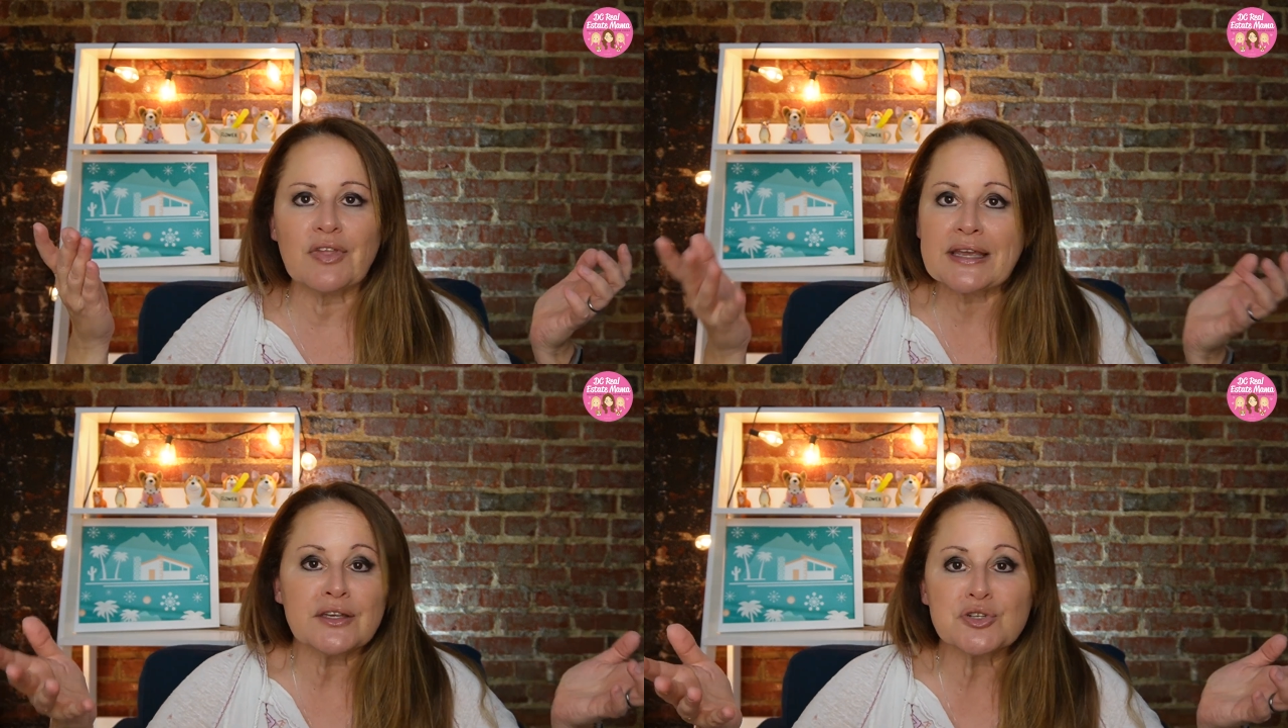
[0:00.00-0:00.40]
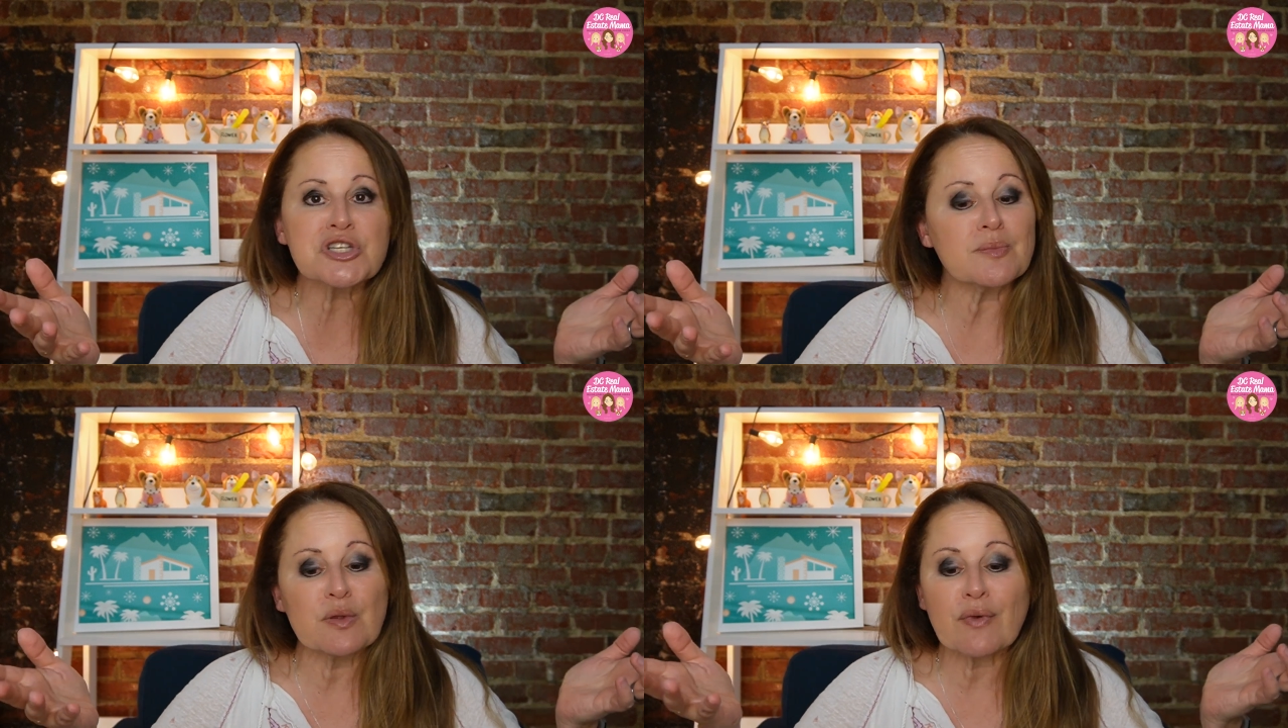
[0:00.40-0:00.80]
They can
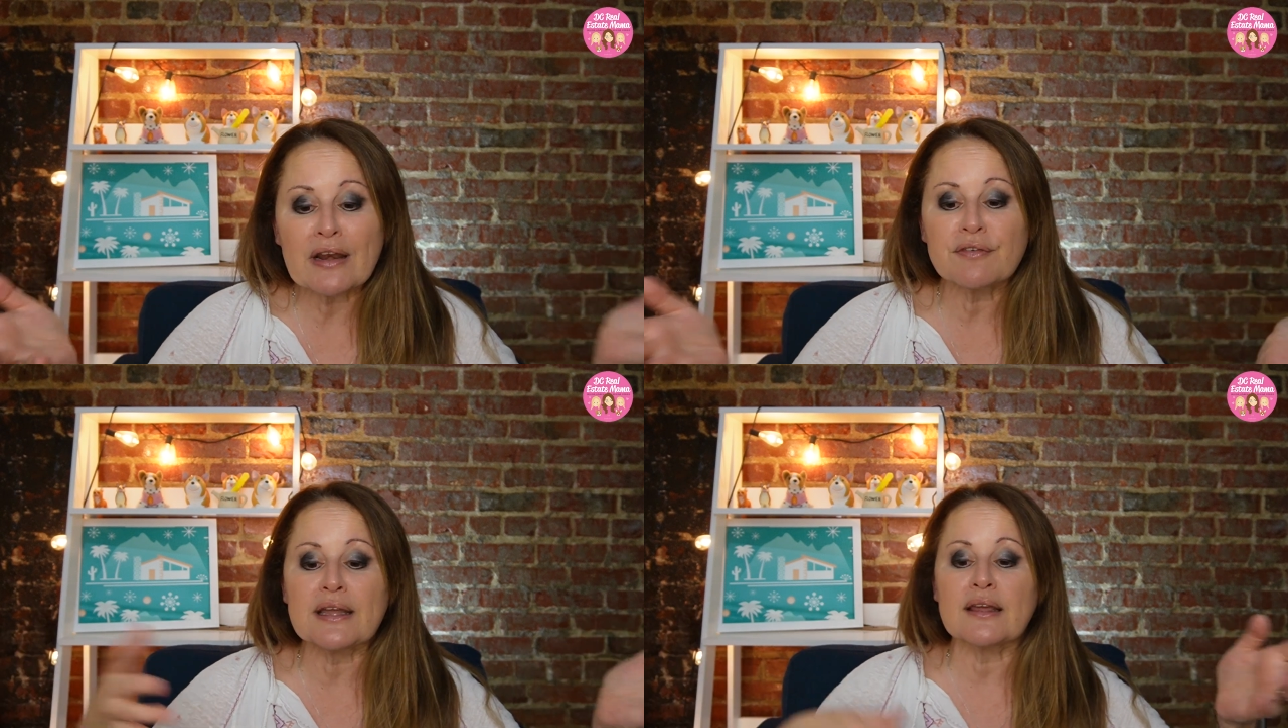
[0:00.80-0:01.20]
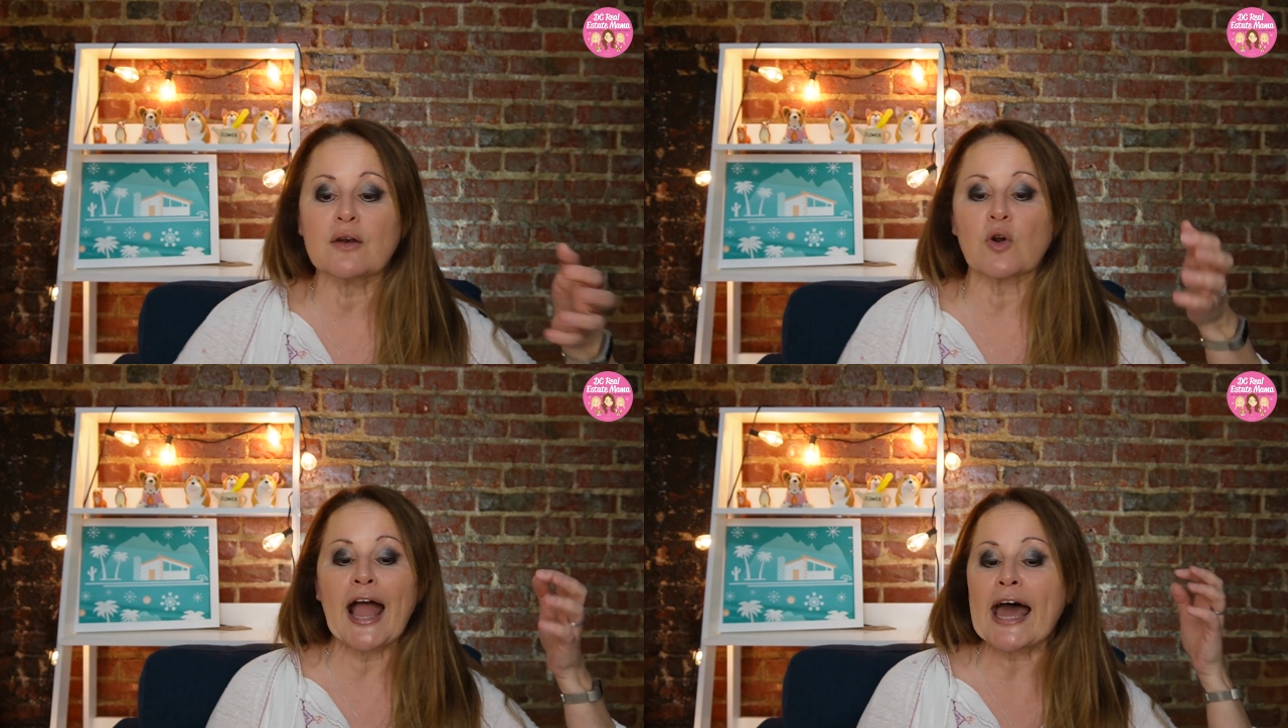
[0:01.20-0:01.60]
usually be renovated
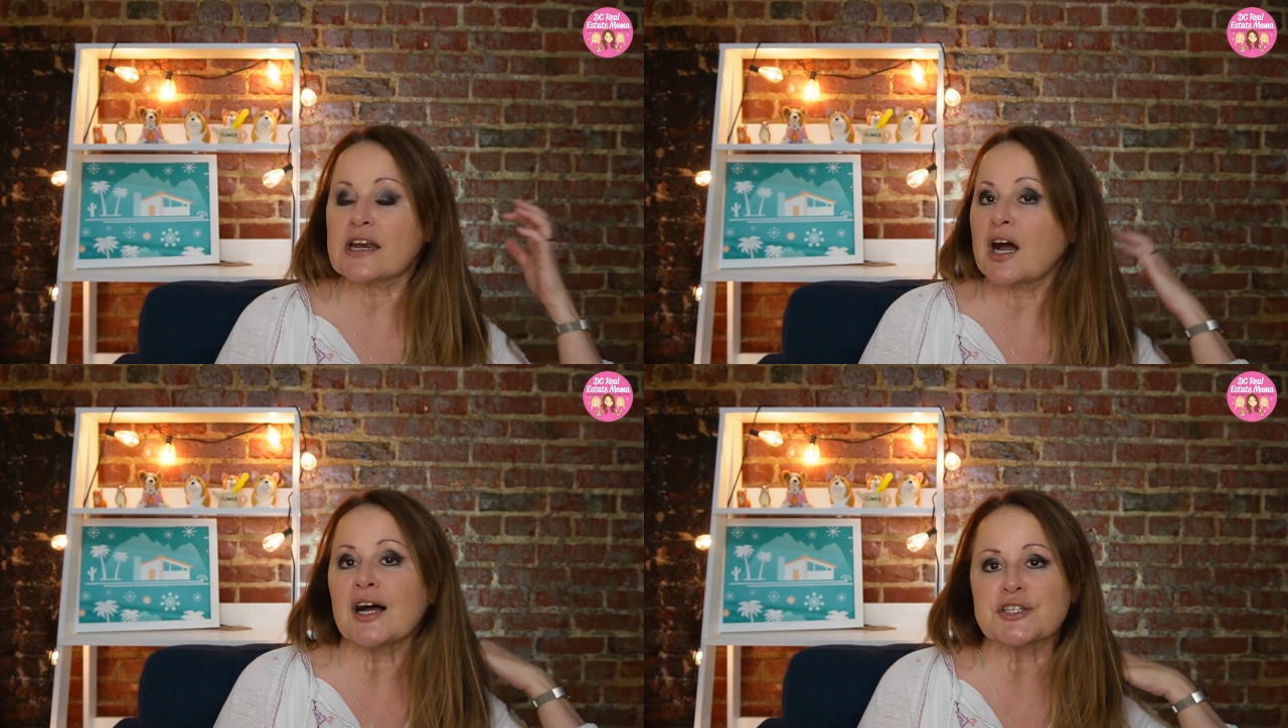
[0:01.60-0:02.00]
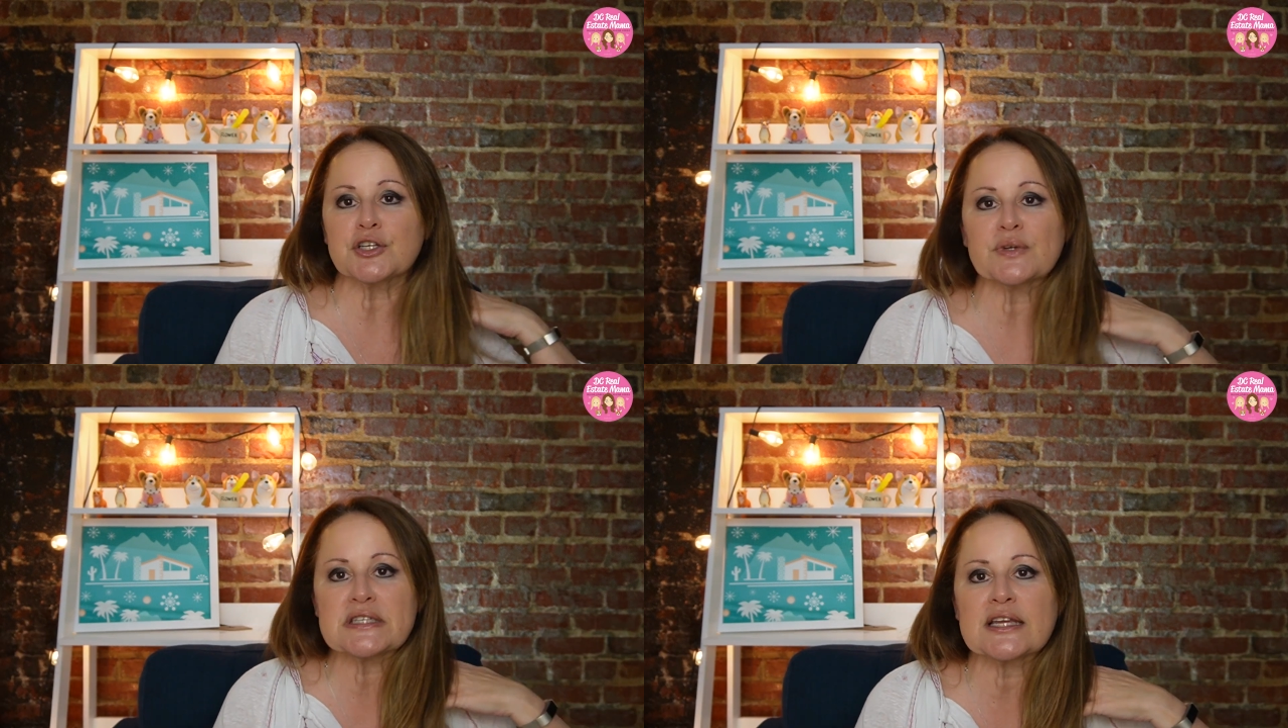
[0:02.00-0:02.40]
or added
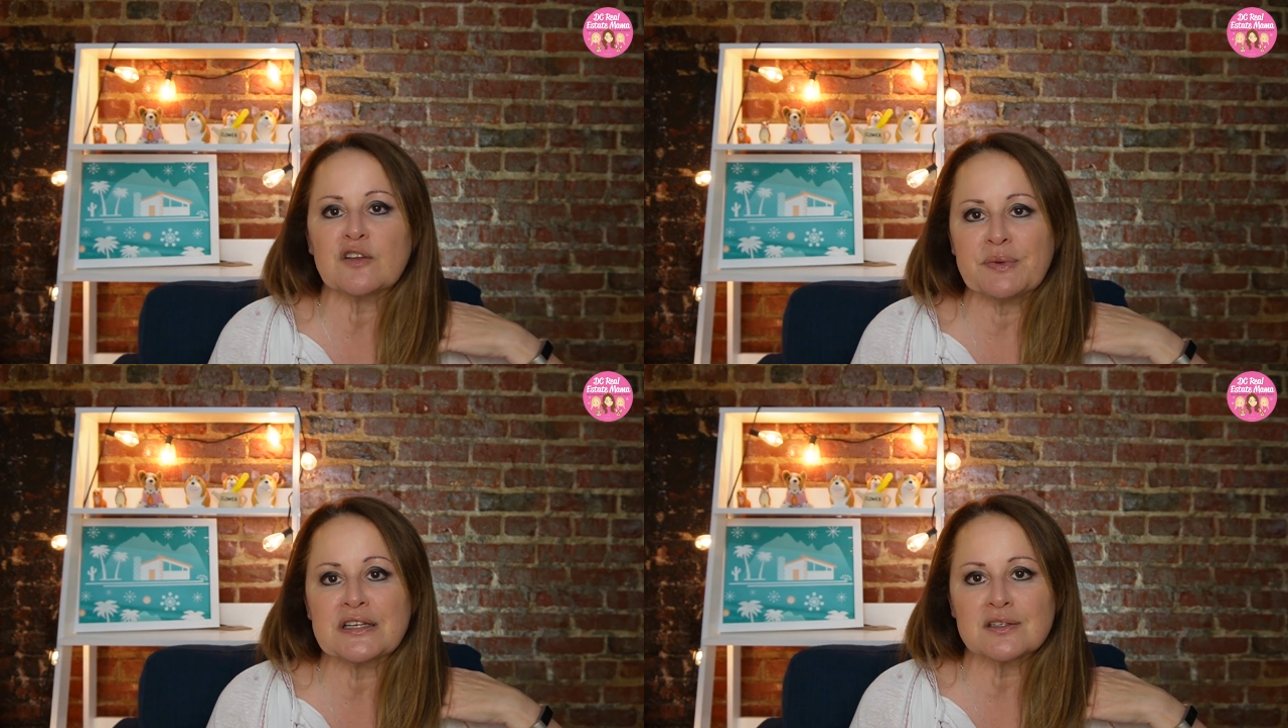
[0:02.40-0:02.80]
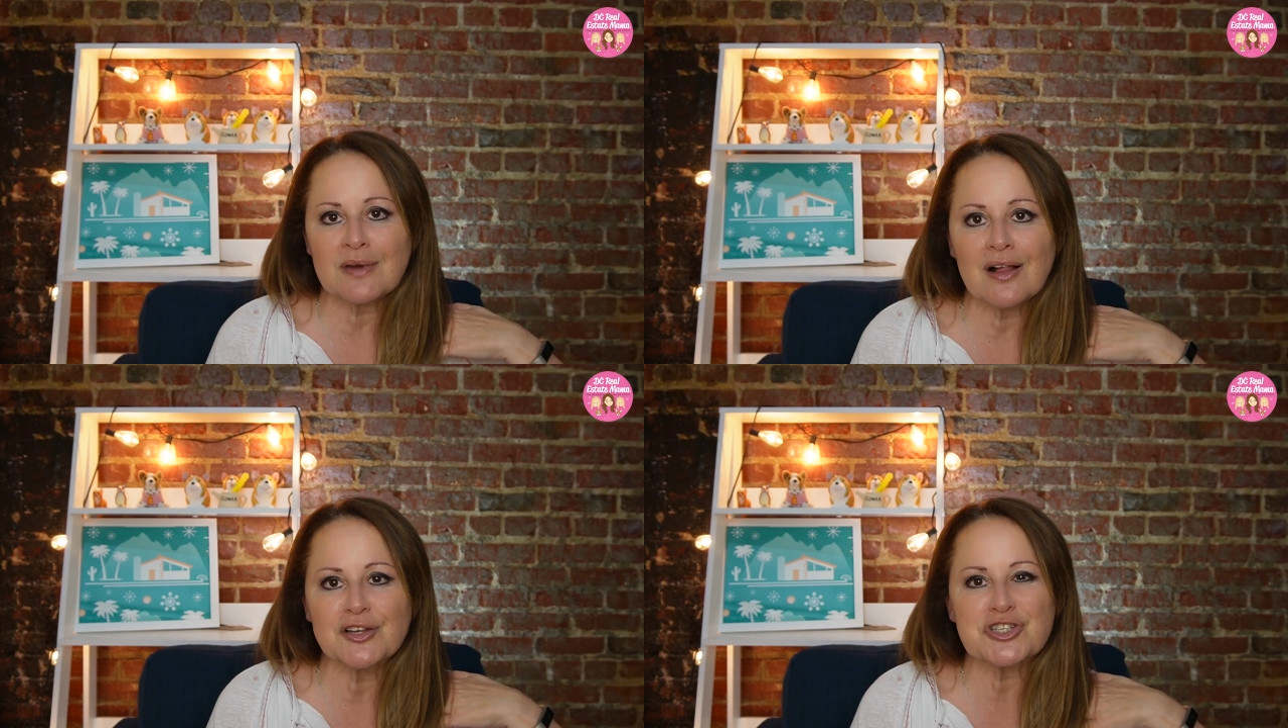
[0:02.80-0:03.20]
onto instead of being
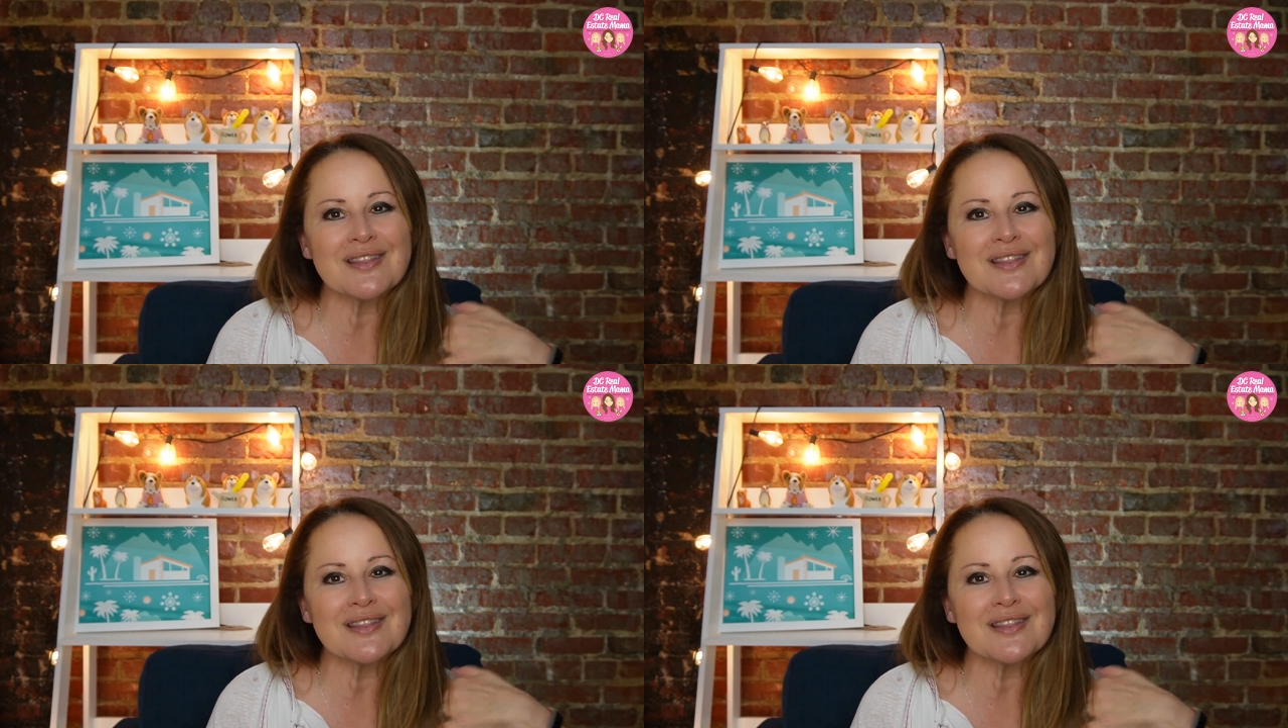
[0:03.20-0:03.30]
demolished.